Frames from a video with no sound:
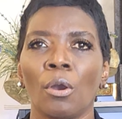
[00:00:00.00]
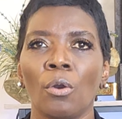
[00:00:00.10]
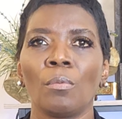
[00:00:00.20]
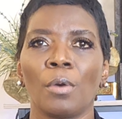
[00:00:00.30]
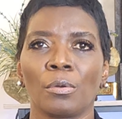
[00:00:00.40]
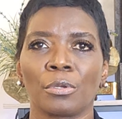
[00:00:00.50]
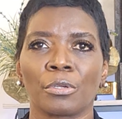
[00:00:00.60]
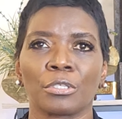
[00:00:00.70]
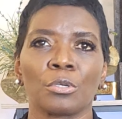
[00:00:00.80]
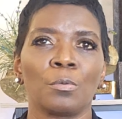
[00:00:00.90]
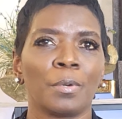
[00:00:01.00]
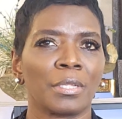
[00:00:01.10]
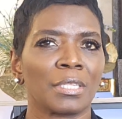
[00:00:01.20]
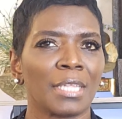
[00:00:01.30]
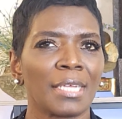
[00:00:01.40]
Homeowners who
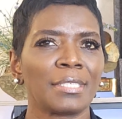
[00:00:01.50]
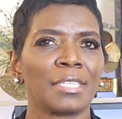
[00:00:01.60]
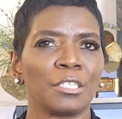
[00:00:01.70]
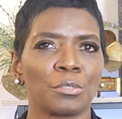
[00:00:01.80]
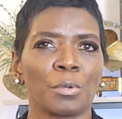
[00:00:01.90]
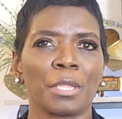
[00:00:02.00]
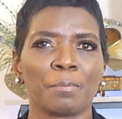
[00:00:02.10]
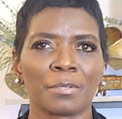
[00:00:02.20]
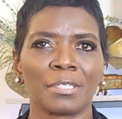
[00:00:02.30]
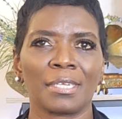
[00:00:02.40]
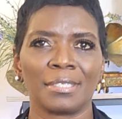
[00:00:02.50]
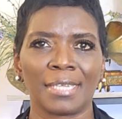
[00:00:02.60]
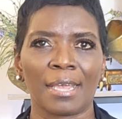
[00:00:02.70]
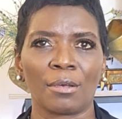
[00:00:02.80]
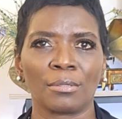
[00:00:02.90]
put less than 20%
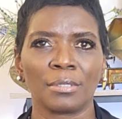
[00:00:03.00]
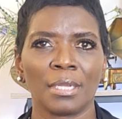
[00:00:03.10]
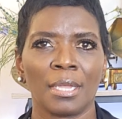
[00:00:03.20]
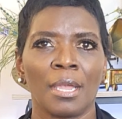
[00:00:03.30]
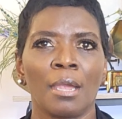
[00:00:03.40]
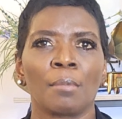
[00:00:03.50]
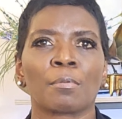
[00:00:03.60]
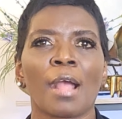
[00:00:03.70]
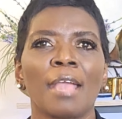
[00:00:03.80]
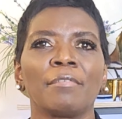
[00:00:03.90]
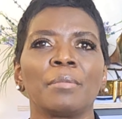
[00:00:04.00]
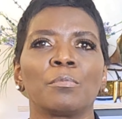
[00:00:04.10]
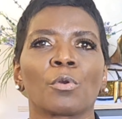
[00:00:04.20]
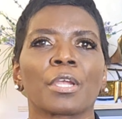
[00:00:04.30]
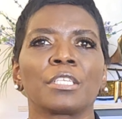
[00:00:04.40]
down
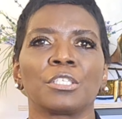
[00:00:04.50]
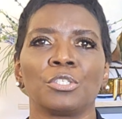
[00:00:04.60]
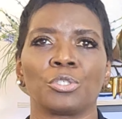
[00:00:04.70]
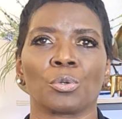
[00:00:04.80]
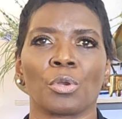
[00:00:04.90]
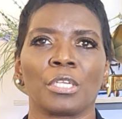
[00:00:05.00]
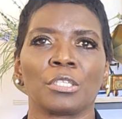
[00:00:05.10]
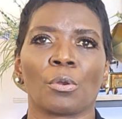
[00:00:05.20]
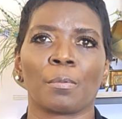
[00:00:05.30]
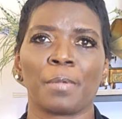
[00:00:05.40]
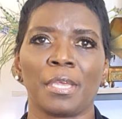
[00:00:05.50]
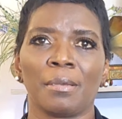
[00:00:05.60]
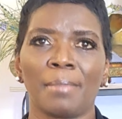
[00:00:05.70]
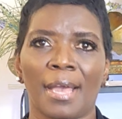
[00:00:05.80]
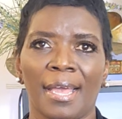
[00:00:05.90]
Private mortgage insurance, or
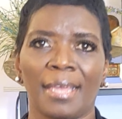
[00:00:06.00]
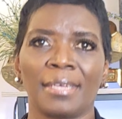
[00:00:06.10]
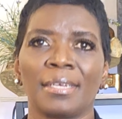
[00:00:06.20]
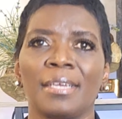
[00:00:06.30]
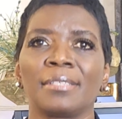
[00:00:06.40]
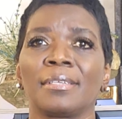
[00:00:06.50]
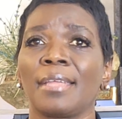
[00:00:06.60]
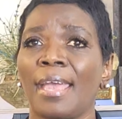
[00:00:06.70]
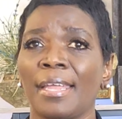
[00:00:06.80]
PMI, is an